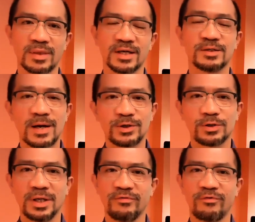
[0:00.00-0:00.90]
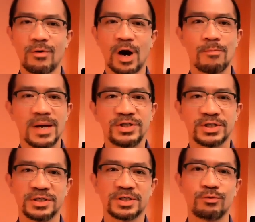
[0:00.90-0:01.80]
especially for our
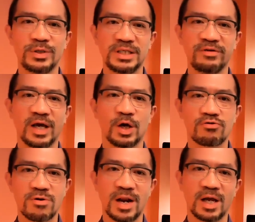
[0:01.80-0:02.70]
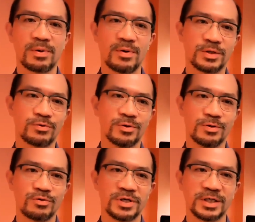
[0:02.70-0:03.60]
patients receiving chronic parenteral
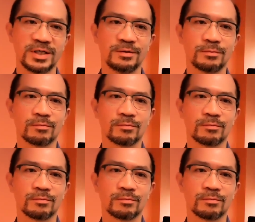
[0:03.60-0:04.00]
nutrition.